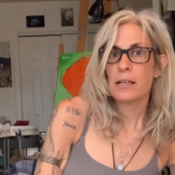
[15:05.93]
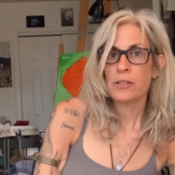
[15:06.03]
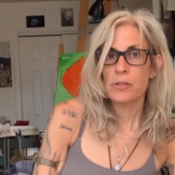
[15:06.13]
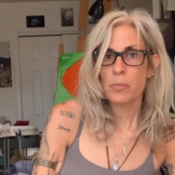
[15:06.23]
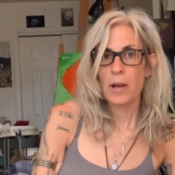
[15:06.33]

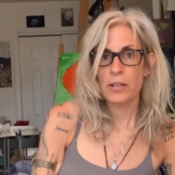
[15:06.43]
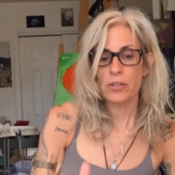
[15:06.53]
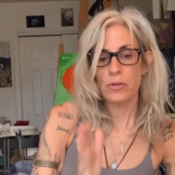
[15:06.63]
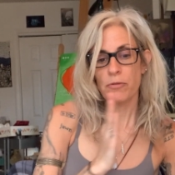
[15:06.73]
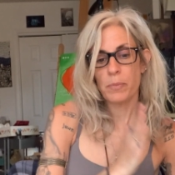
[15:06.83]
It's when
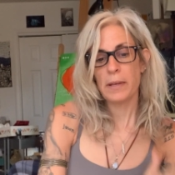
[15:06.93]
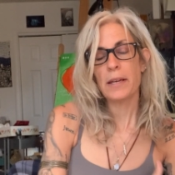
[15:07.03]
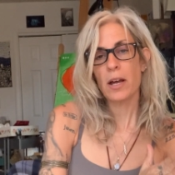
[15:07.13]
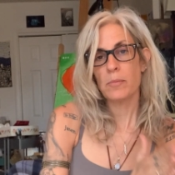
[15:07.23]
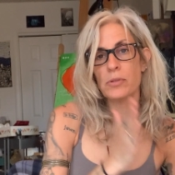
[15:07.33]
you've
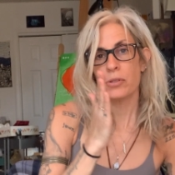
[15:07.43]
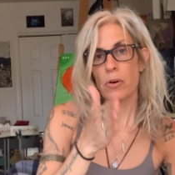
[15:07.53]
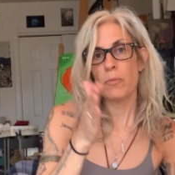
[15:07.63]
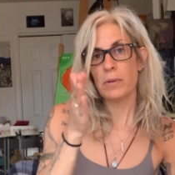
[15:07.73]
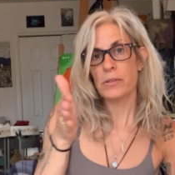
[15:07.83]
become
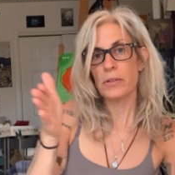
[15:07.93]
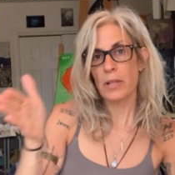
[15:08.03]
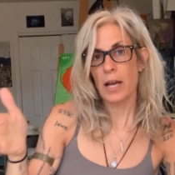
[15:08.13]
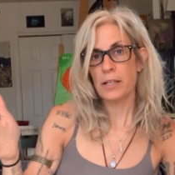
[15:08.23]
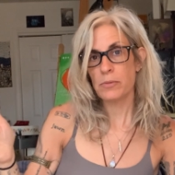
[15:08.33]
so
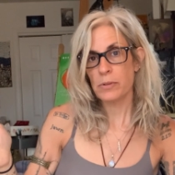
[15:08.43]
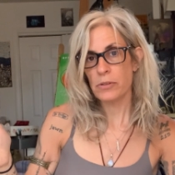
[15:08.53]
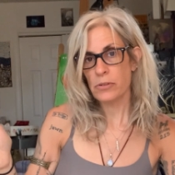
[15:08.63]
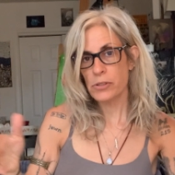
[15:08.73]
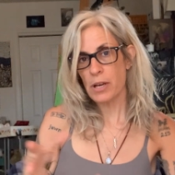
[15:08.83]
misaligned with
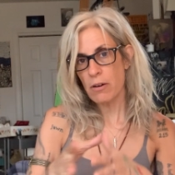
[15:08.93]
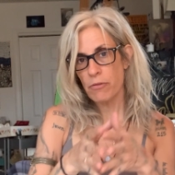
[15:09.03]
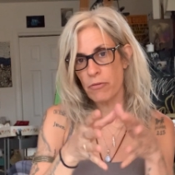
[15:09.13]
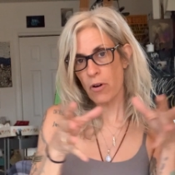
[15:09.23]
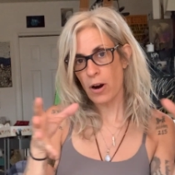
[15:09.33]
yourself,
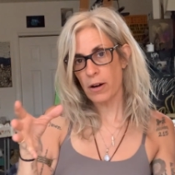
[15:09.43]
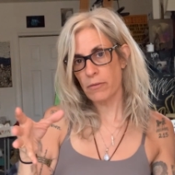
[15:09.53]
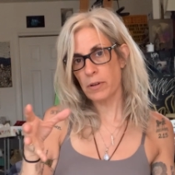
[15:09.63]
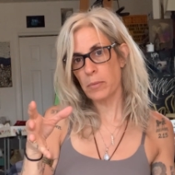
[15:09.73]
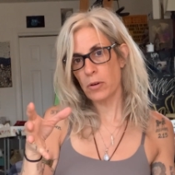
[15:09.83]
far
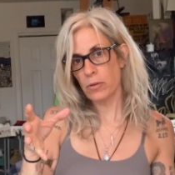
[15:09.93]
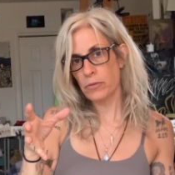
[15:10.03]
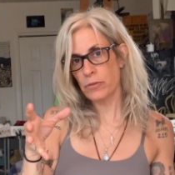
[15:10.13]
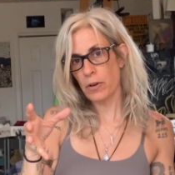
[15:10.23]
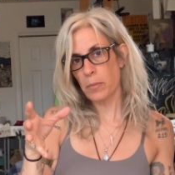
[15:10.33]

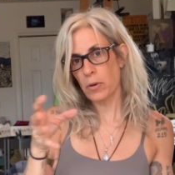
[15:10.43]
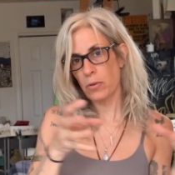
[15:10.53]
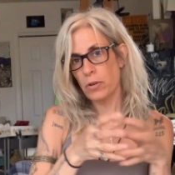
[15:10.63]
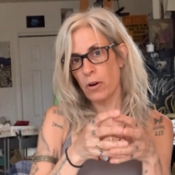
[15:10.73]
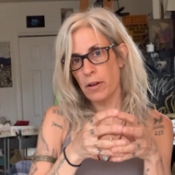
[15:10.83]
removed from who
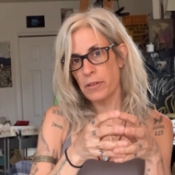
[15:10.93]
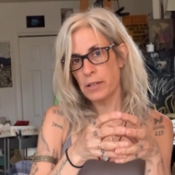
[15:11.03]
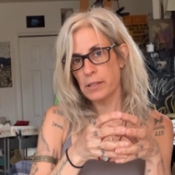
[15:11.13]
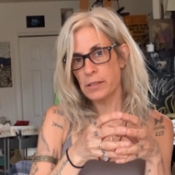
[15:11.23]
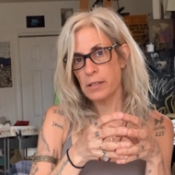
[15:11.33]
your
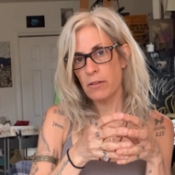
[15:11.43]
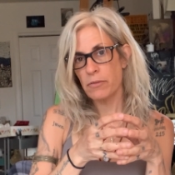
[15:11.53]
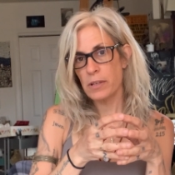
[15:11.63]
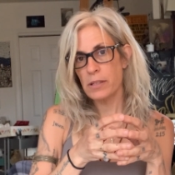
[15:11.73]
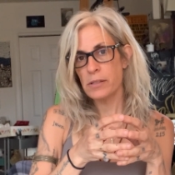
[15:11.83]
authentic self
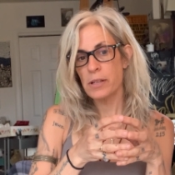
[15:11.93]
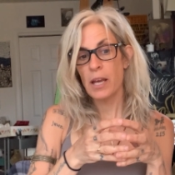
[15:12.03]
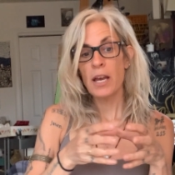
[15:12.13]
is,